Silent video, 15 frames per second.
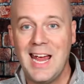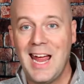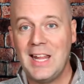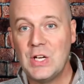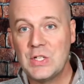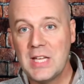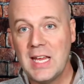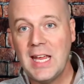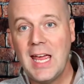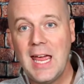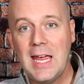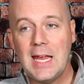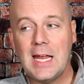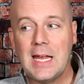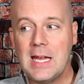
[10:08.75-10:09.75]
And they're saying,
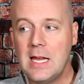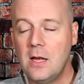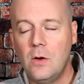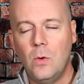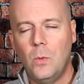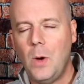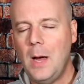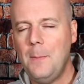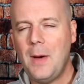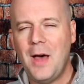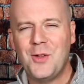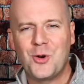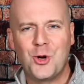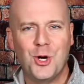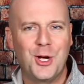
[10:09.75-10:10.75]
hey, why
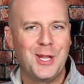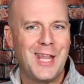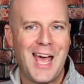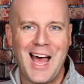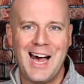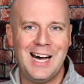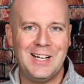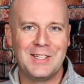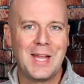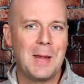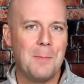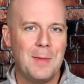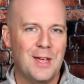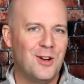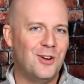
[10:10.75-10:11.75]
bother cooking that
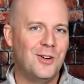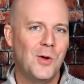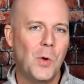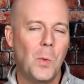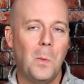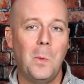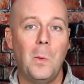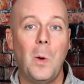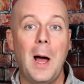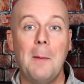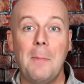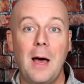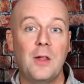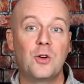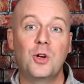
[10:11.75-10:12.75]
holiday meal, but why
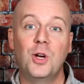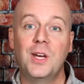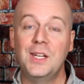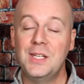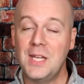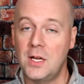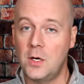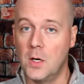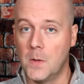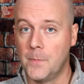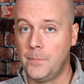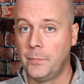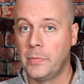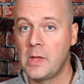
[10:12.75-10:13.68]
bother cooking dinner?